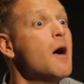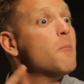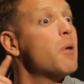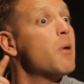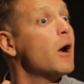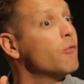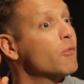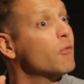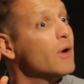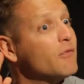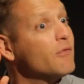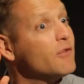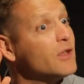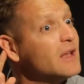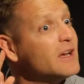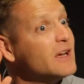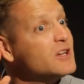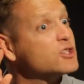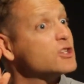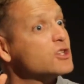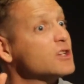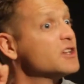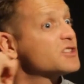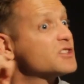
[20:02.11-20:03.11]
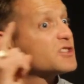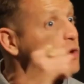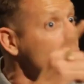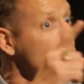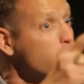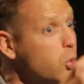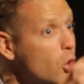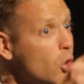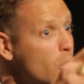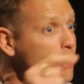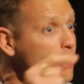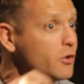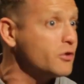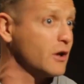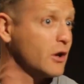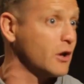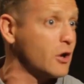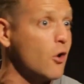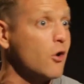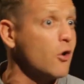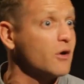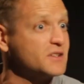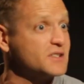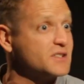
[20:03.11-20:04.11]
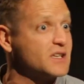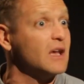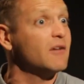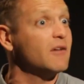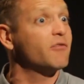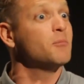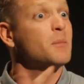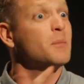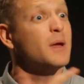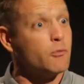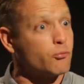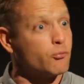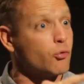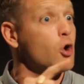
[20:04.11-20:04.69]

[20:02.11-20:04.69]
My revelation is the word that God has given me.